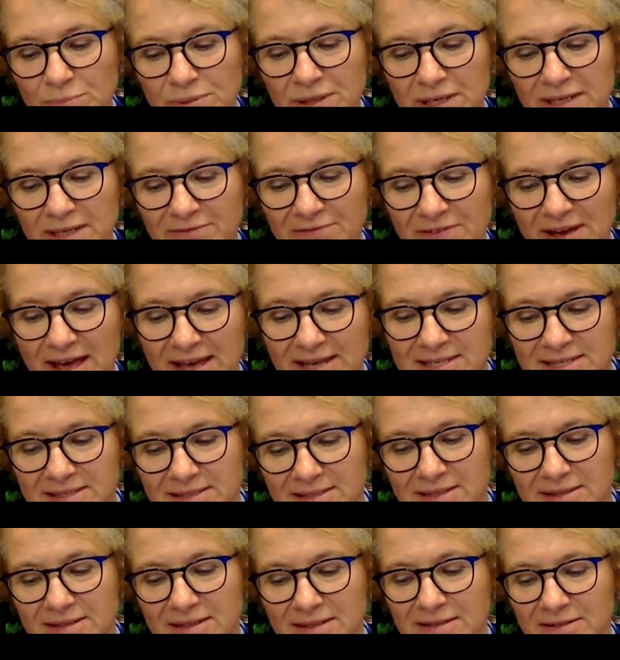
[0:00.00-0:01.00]
be
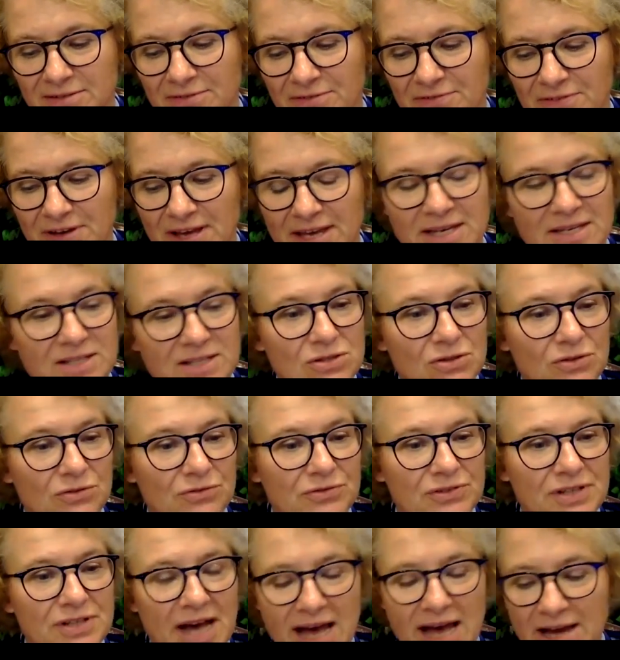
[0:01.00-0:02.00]
invested in the phase
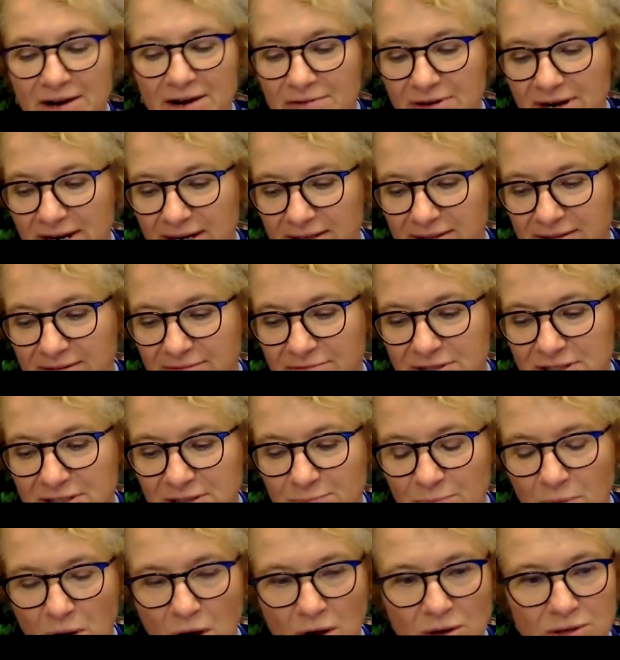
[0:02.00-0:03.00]
of direct
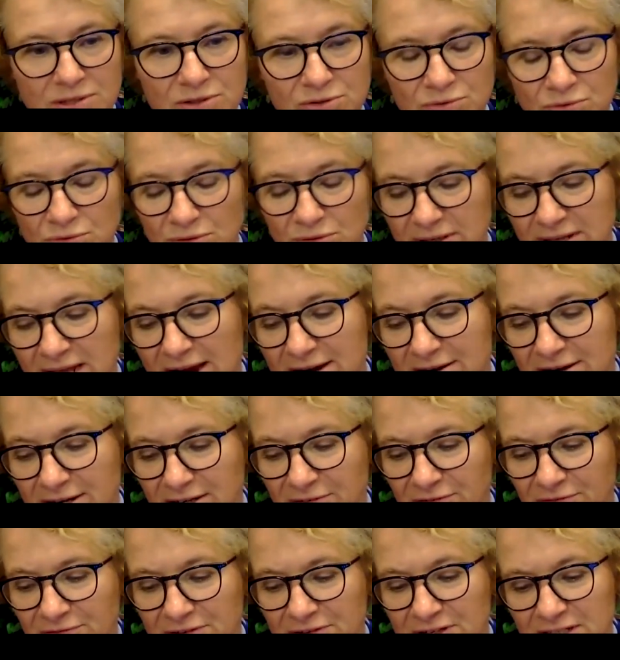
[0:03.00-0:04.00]
response with
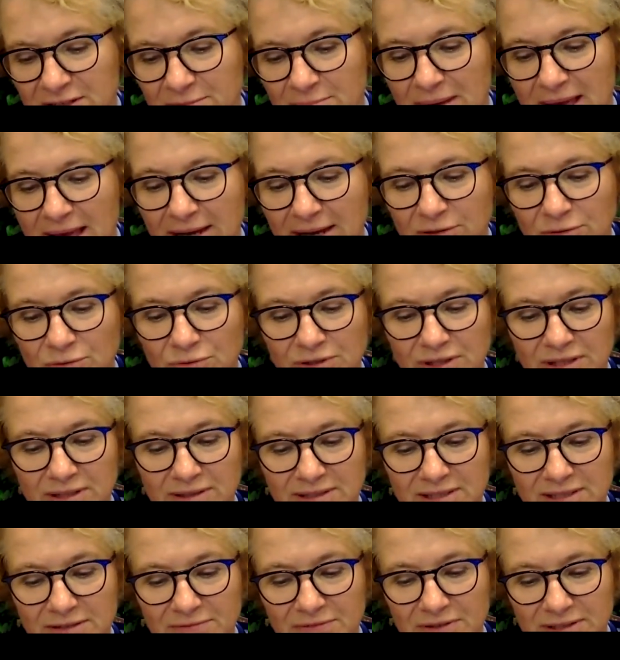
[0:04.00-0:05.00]
direct feedback to the
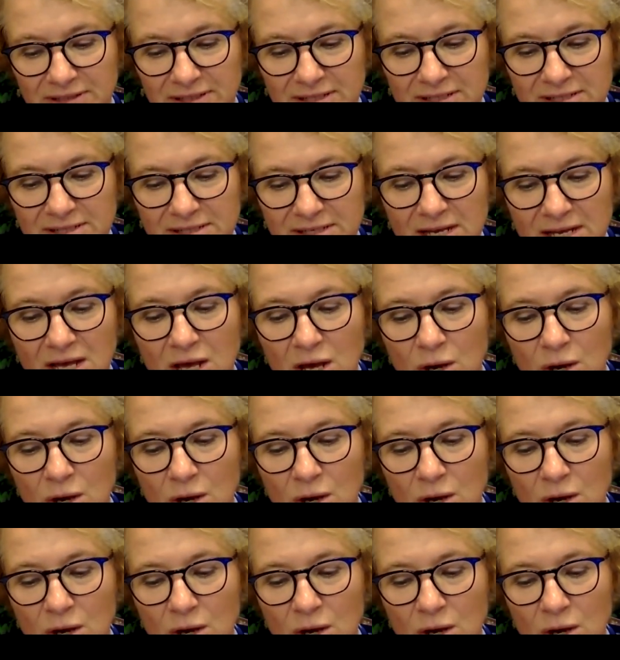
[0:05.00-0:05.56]
activities,